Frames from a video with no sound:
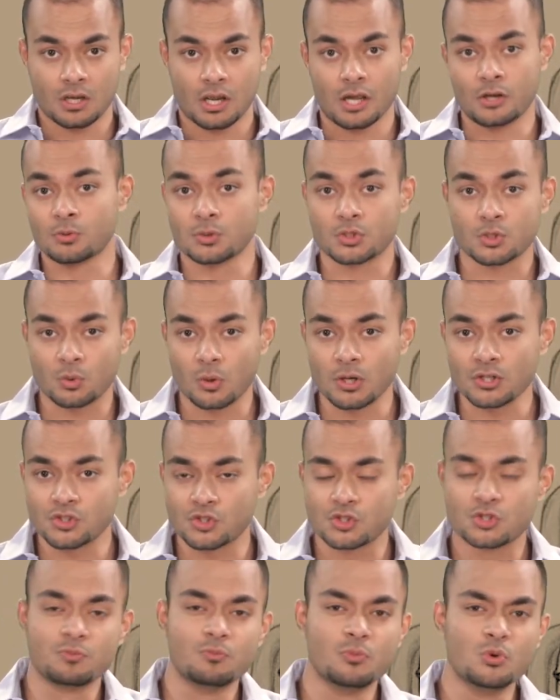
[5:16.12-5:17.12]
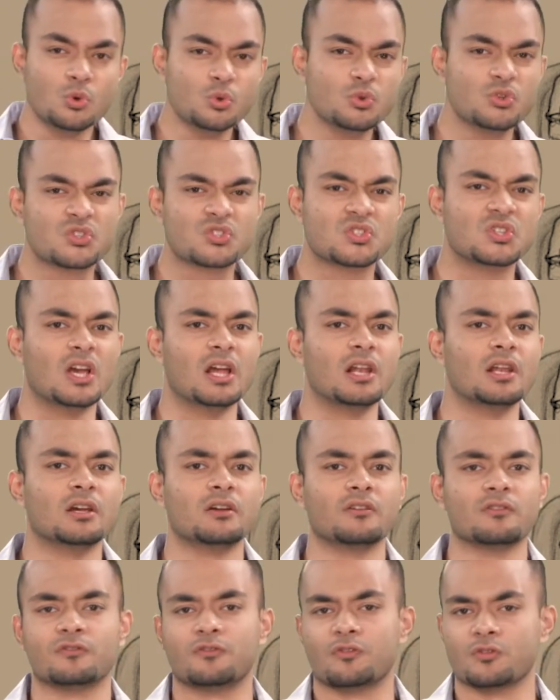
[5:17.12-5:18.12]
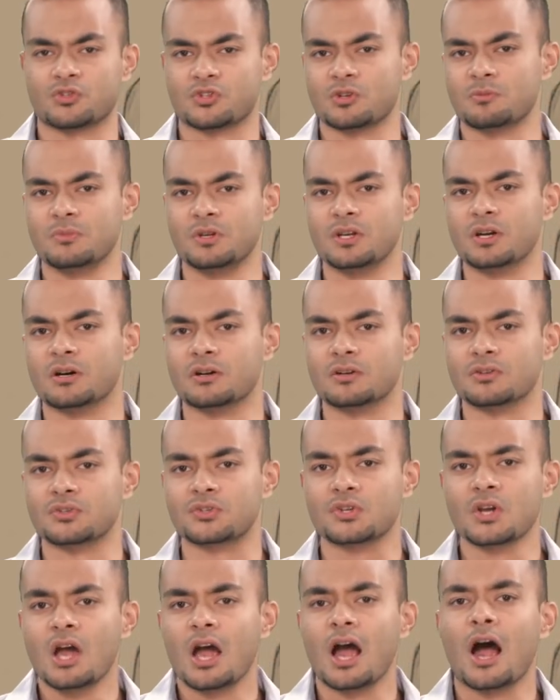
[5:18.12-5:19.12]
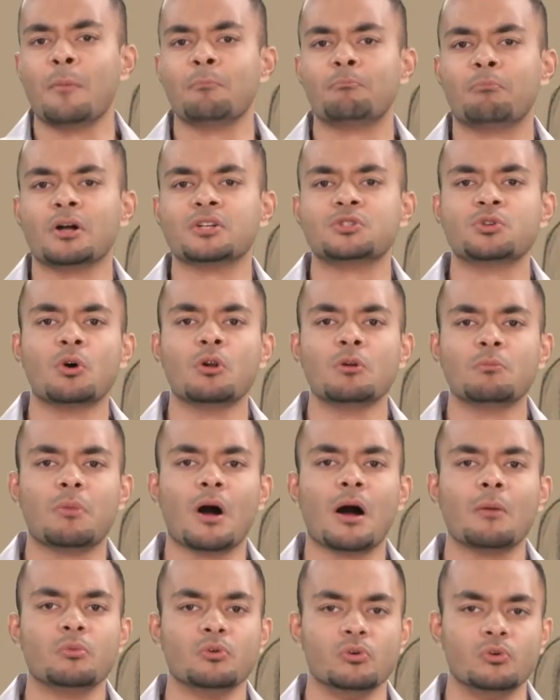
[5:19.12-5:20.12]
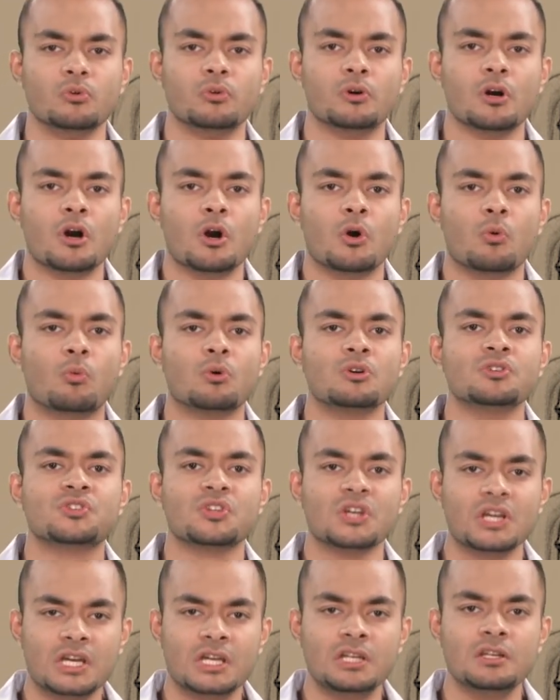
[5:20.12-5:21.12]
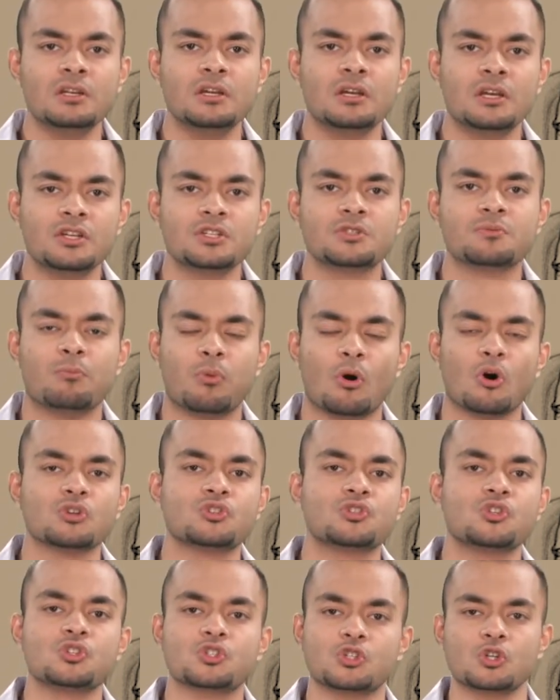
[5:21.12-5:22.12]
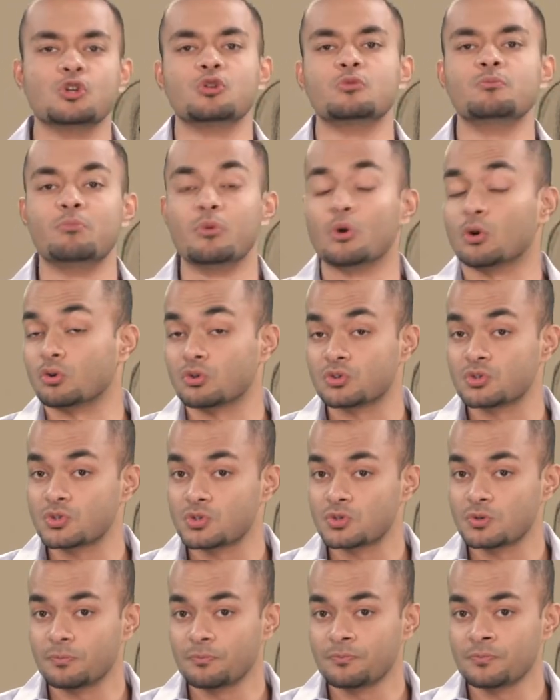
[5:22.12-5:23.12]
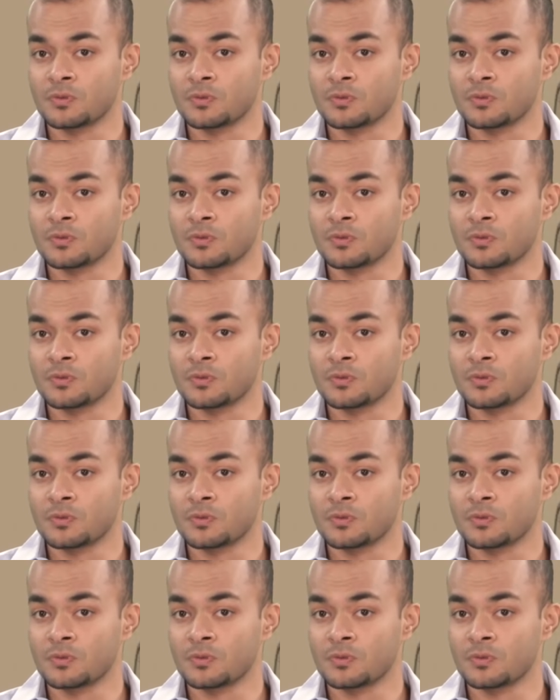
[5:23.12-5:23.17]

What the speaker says: It was quite smooth sailing for some years, and Patol Babu was in his boss's good books.